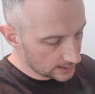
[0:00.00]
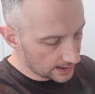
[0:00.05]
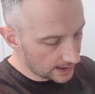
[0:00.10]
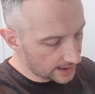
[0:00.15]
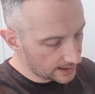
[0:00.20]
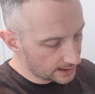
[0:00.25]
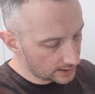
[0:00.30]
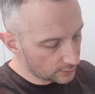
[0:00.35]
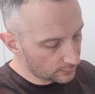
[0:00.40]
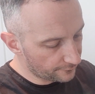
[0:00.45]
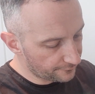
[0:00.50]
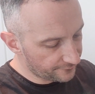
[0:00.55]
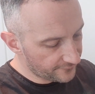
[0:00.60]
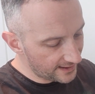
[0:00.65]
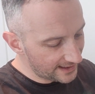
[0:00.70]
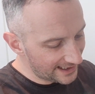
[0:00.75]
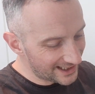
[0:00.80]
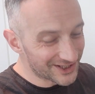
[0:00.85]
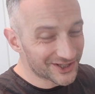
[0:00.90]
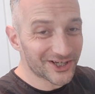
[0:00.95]
and then you'll
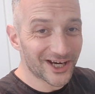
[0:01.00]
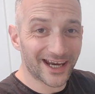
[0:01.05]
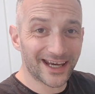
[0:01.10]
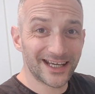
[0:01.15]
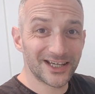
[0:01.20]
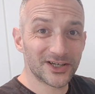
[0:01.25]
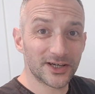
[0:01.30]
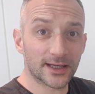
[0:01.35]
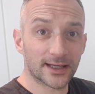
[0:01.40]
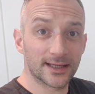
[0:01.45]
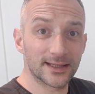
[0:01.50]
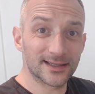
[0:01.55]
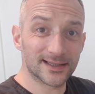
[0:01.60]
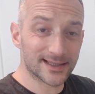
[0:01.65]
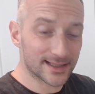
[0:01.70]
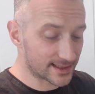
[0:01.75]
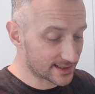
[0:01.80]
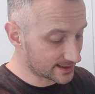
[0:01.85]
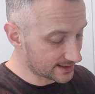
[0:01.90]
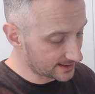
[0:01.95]
feel it change in
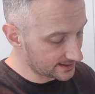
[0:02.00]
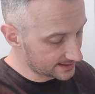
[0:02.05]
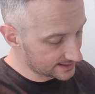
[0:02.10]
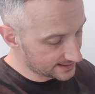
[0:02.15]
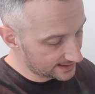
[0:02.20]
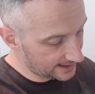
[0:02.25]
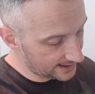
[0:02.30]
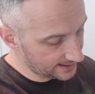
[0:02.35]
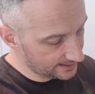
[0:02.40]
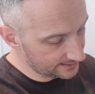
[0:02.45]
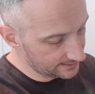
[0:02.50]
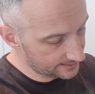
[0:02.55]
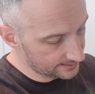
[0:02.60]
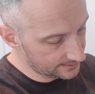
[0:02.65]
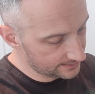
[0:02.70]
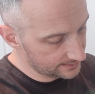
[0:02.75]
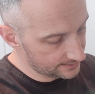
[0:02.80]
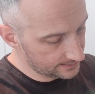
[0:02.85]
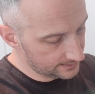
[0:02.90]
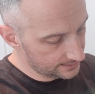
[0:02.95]
consistency
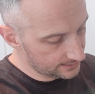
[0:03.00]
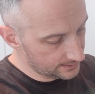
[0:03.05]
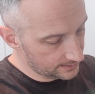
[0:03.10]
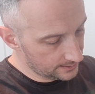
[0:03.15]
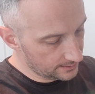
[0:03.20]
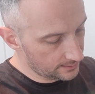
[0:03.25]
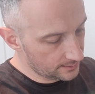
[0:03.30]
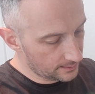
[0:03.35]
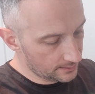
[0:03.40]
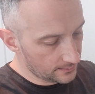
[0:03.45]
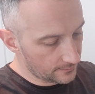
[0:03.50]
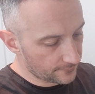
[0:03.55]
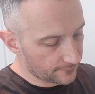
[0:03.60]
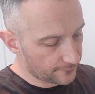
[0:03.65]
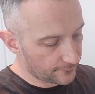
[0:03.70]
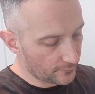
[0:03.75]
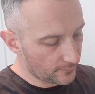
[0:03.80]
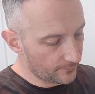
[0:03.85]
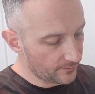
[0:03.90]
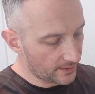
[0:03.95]

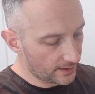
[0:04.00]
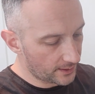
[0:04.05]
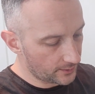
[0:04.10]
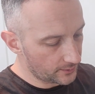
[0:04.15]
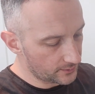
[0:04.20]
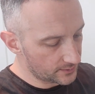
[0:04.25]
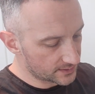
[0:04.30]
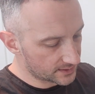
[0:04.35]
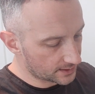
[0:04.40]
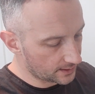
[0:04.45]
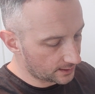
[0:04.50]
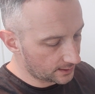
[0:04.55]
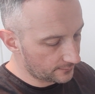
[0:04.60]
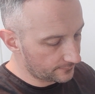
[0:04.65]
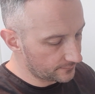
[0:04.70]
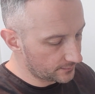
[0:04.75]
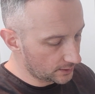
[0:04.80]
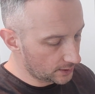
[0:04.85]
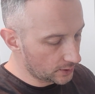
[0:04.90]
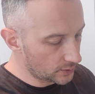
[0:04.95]
from those kind
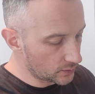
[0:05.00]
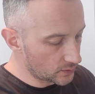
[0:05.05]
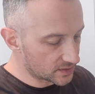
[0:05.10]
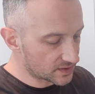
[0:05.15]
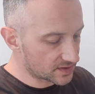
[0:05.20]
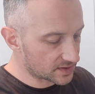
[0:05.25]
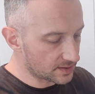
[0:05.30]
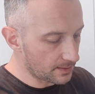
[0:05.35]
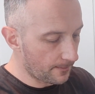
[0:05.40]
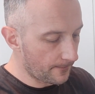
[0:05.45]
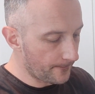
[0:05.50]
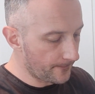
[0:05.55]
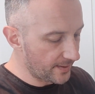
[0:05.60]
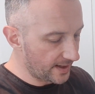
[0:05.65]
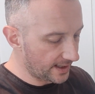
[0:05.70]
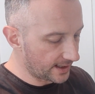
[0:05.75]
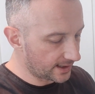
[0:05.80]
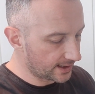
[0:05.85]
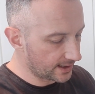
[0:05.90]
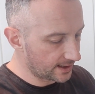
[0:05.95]
of loose,
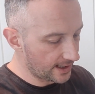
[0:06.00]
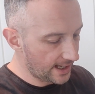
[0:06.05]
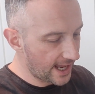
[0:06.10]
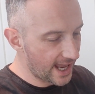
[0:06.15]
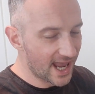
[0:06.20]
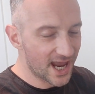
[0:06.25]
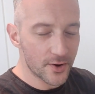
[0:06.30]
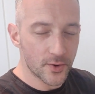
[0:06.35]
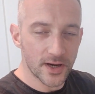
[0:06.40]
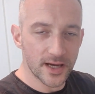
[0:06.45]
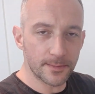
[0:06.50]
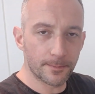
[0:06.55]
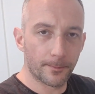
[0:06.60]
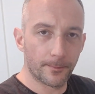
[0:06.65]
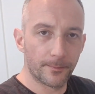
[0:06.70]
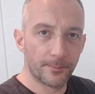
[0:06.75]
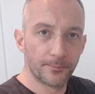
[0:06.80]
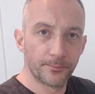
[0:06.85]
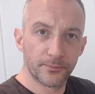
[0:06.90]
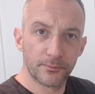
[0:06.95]
big, airy
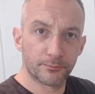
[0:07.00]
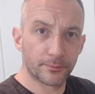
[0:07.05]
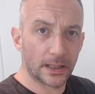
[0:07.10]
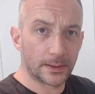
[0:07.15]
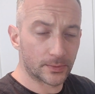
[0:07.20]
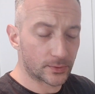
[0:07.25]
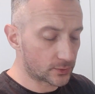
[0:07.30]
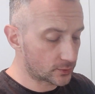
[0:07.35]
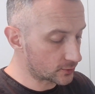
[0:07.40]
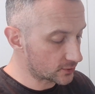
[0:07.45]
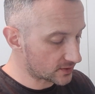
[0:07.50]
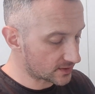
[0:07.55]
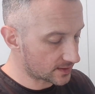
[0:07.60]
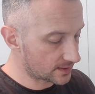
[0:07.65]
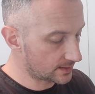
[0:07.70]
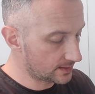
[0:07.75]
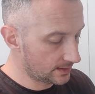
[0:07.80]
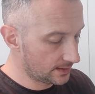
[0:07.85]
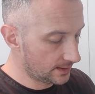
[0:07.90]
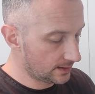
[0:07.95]

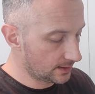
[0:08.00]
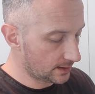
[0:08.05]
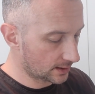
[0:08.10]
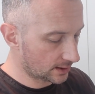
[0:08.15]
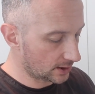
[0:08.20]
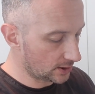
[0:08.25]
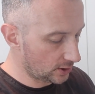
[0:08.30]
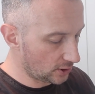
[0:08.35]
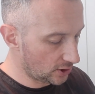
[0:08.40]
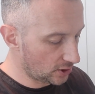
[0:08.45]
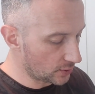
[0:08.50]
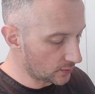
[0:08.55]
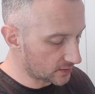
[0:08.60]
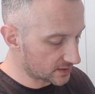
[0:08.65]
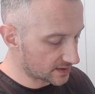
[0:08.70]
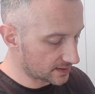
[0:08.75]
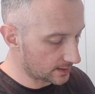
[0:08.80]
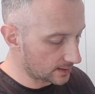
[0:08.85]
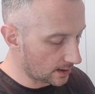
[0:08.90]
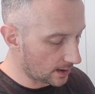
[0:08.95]
bubbles, like a
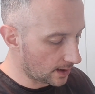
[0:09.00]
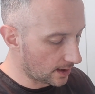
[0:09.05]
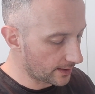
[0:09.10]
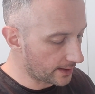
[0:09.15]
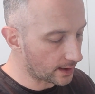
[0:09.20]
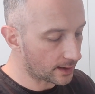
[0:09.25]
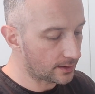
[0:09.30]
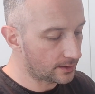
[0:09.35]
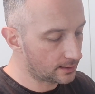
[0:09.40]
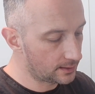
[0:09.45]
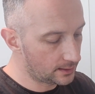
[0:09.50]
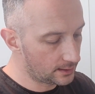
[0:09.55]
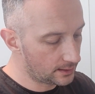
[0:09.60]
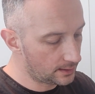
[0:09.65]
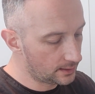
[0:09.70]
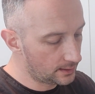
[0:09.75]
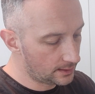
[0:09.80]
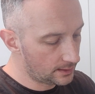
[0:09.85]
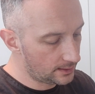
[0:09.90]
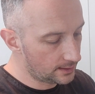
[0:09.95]
looser lather.
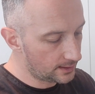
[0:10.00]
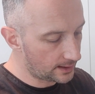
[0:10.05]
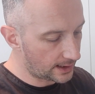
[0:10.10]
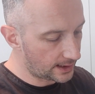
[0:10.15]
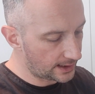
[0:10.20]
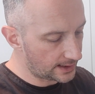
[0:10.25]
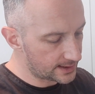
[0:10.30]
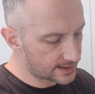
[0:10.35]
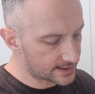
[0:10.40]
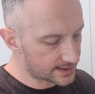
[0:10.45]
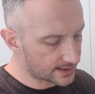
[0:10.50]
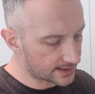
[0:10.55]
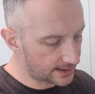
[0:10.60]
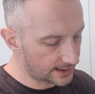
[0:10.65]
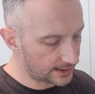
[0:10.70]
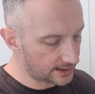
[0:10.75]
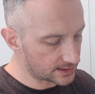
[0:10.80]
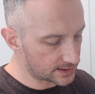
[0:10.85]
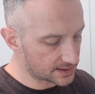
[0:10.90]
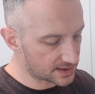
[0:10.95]
And then
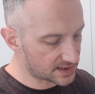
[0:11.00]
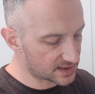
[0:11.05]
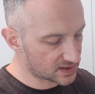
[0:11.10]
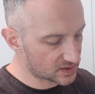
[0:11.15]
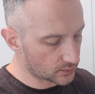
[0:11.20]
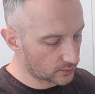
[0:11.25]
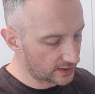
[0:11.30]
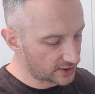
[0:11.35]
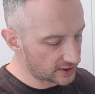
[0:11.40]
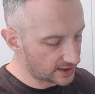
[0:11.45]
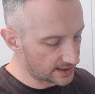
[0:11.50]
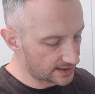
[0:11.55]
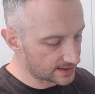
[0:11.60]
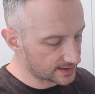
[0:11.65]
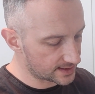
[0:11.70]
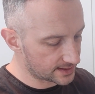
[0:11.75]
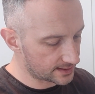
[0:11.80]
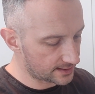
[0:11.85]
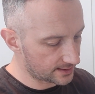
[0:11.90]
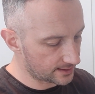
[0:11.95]
suddenly it just
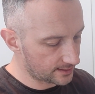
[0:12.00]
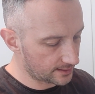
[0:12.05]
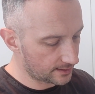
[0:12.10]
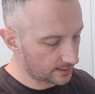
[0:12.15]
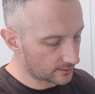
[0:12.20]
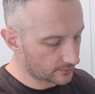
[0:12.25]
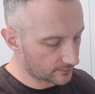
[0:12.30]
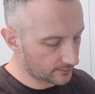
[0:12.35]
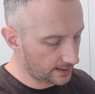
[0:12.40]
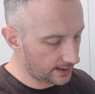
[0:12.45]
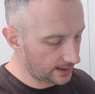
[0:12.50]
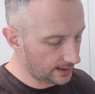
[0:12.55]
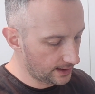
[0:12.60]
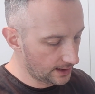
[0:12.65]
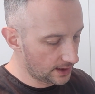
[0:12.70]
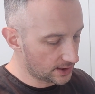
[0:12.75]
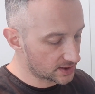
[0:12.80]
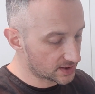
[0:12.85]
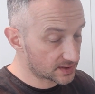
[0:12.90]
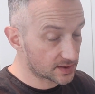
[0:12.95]
switches to a
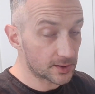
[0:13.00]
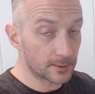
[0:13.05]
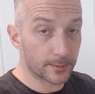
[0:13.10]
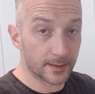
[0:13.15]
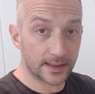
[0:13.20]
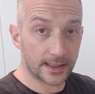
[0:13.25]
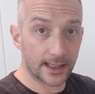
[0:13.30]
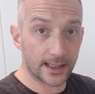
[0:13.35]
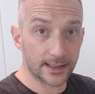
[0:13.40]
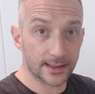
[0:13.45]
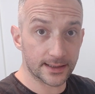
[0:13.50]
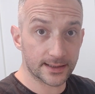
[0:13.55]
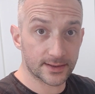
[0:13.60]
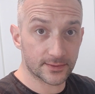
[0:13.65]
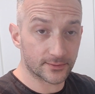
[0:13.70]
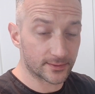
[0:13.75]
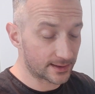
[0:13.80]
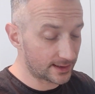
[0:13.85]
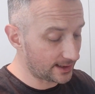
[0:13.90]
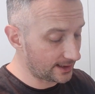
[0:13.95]
super
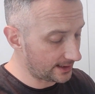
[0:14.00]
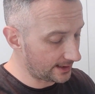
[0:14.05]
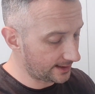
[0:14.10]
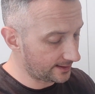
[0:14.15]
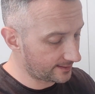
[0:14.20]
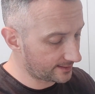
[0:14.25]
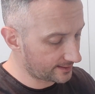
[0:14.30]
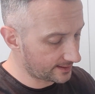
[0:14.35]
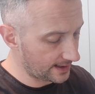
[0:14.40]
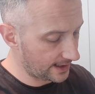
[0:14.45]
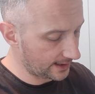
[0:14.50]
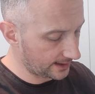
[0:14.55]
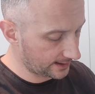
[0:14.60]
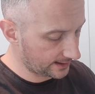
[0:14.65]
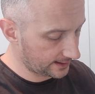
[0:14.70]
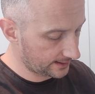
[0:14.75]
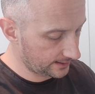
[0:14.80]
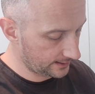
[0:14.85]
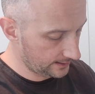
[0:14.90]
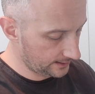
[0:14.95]
dense, really
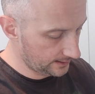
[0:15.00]
thick,